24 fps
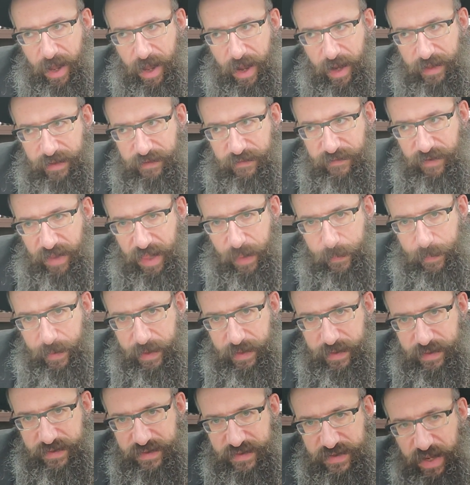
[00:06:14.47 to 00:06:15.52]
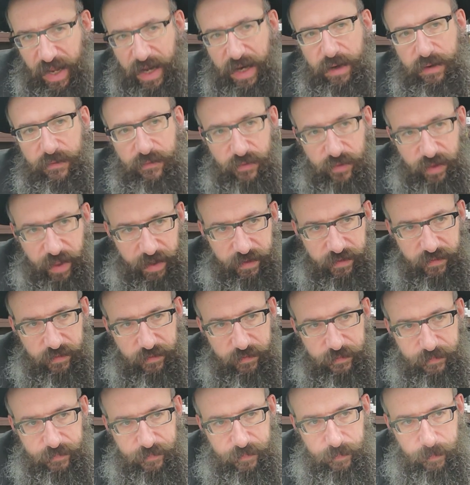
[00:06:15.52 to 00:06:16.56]
I develop a desire for that.
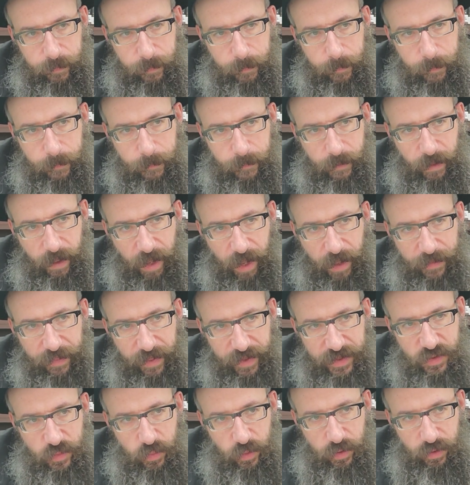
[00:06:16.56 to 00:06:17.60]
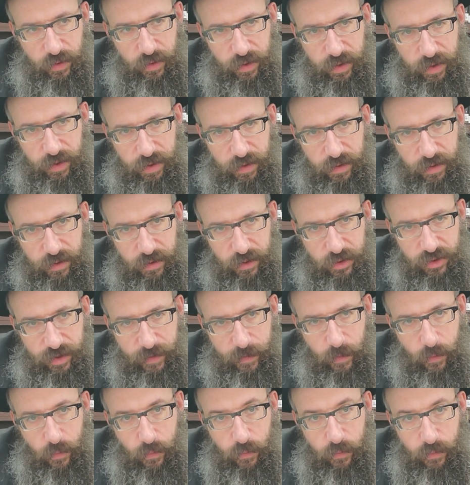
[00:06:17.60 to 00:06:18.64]
And that's where the
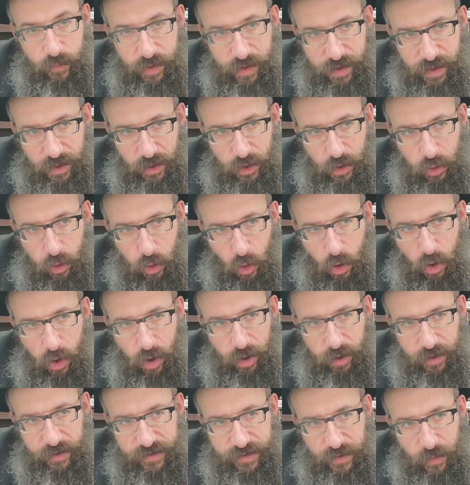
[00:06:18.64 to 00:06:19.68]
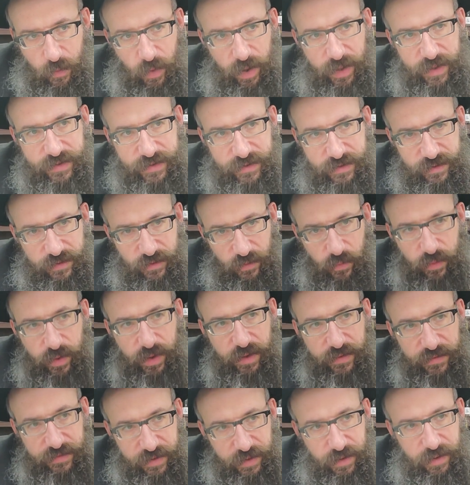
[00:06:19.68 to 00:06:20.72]
neshama really longs and wants the
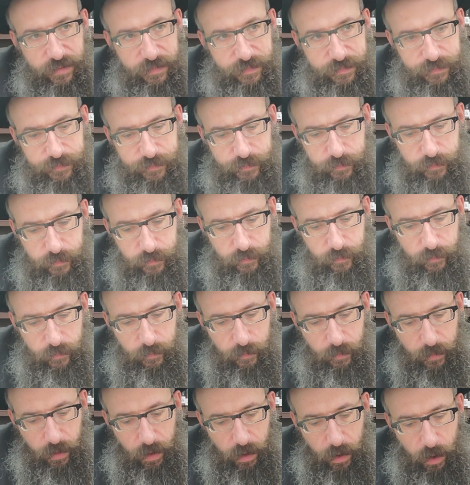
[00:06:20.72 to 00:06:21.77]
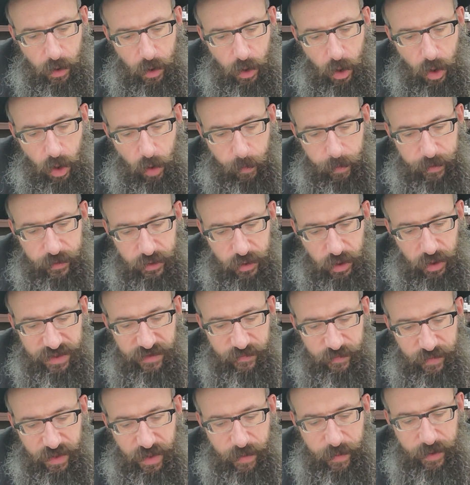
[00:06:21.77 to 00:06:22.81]
real deal. Which calls
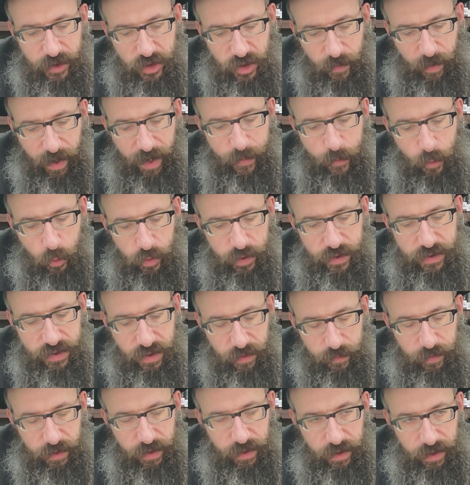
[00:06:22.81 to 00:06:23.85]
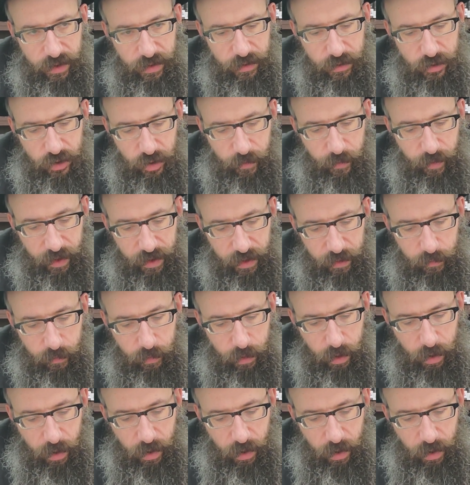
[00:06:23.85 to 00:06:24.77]
the Mili Bashamayim, who is to me in the Shamayim.